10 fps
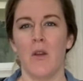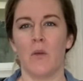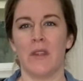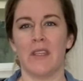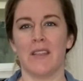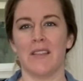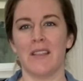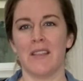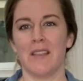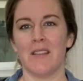with the
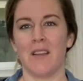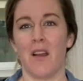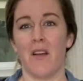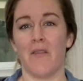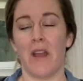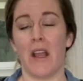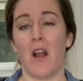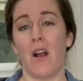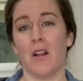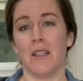assistance of a
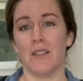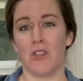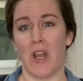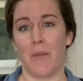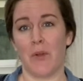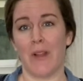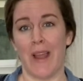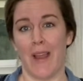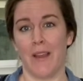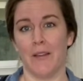Holly Chapple
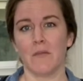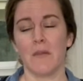egg.